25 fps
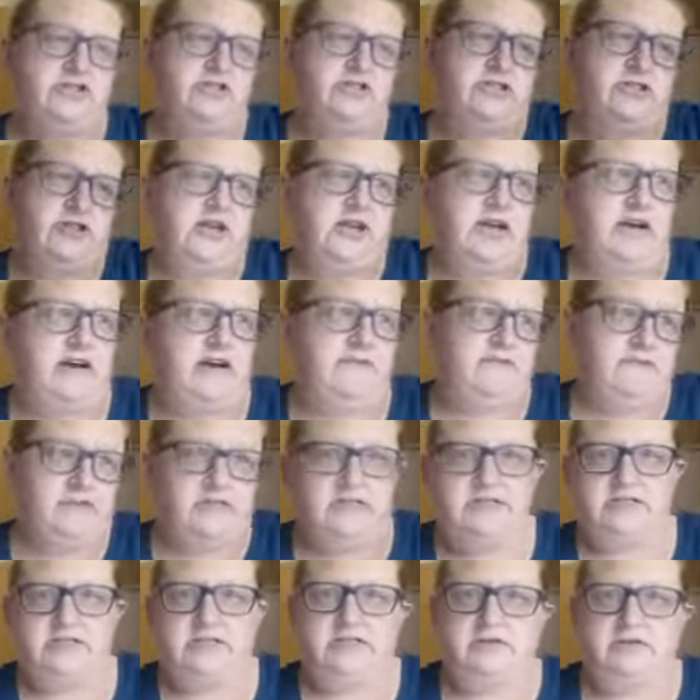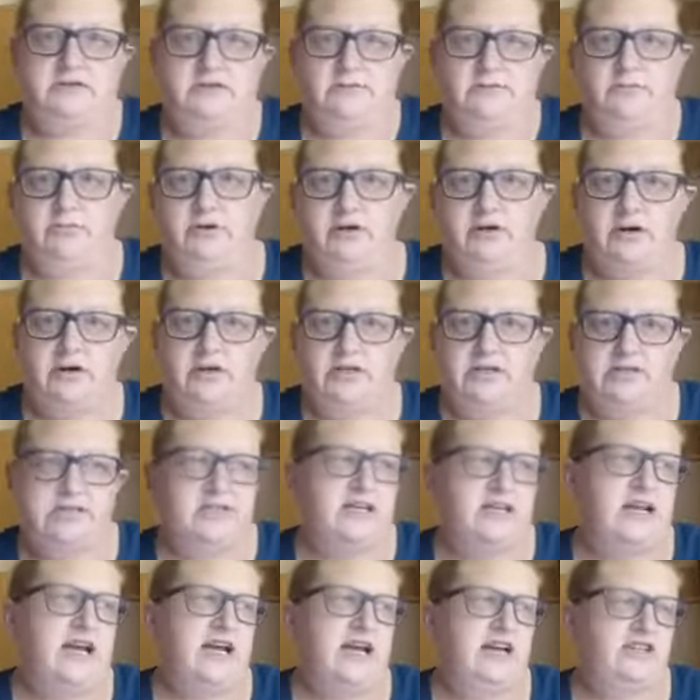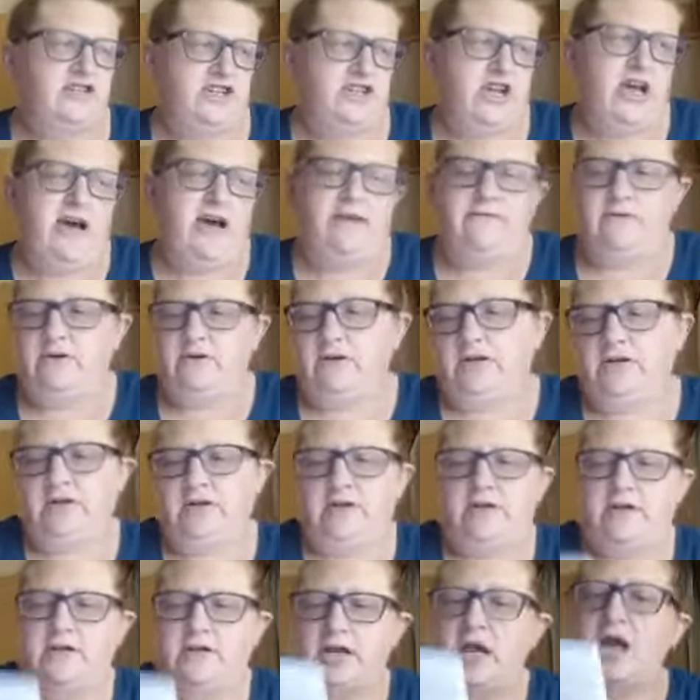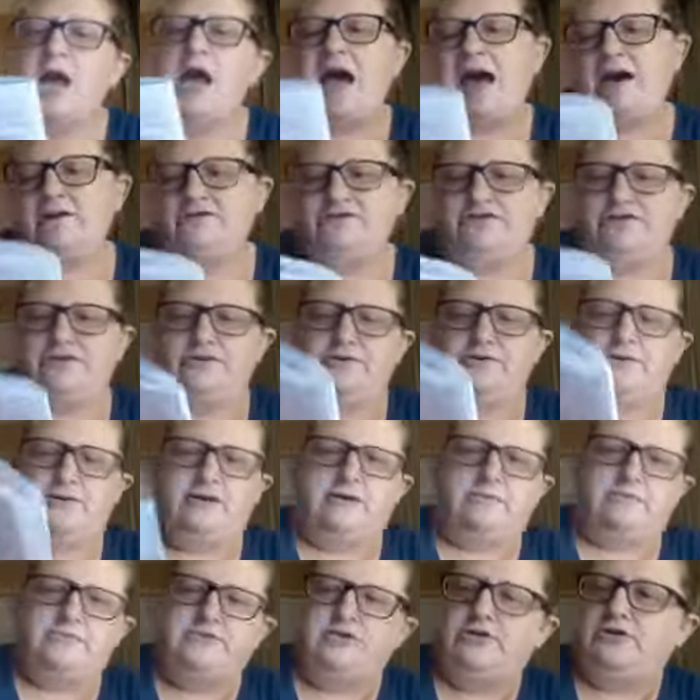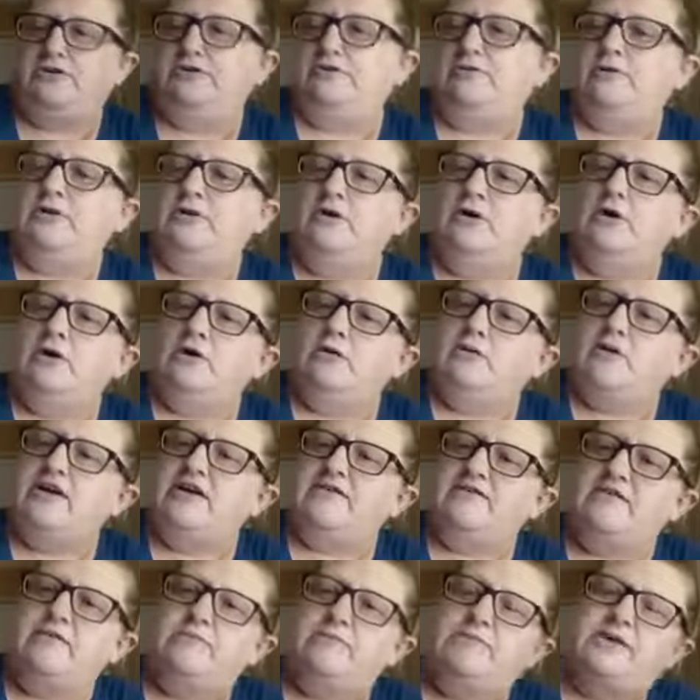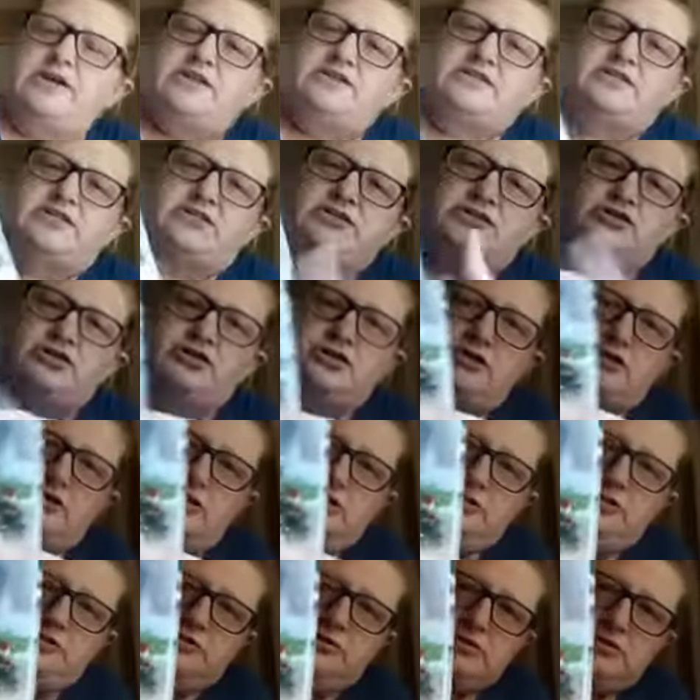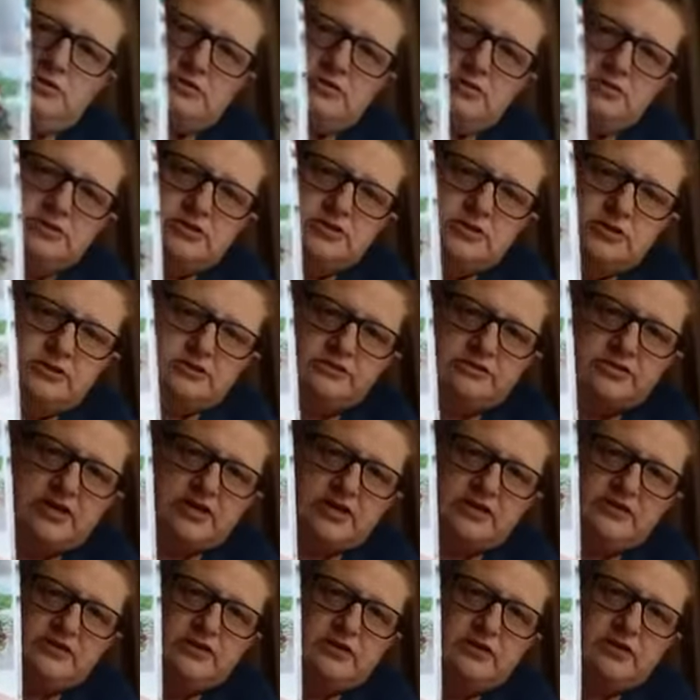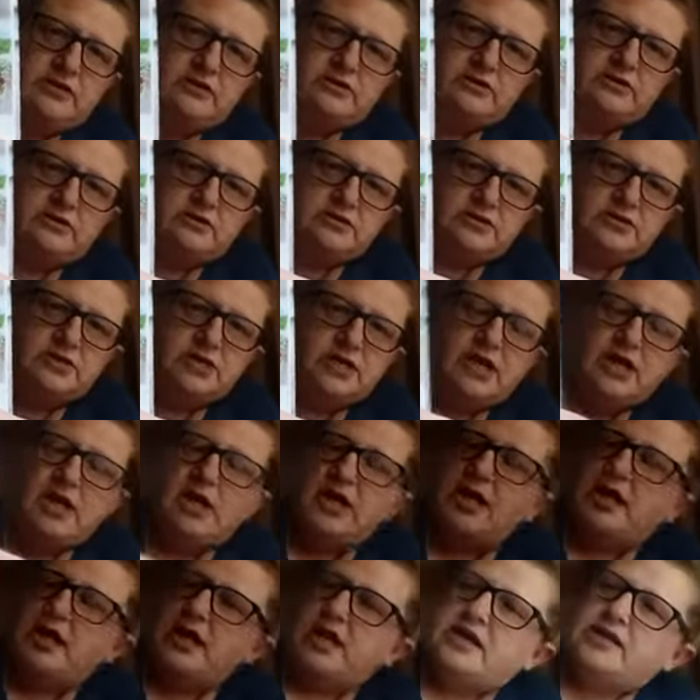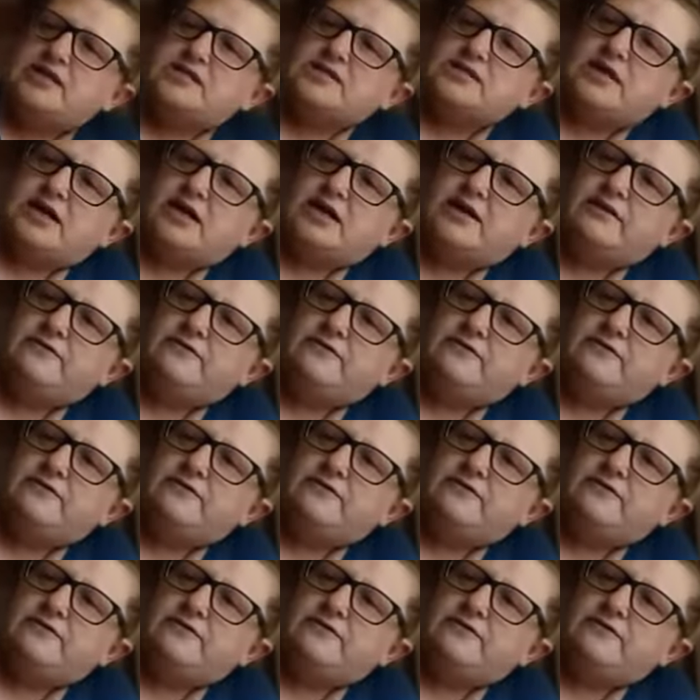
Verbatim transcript: that have the the products that I actually have on hand. I'll show them to you. We have a mason jar. It's called Deck the Halls, and it's kind of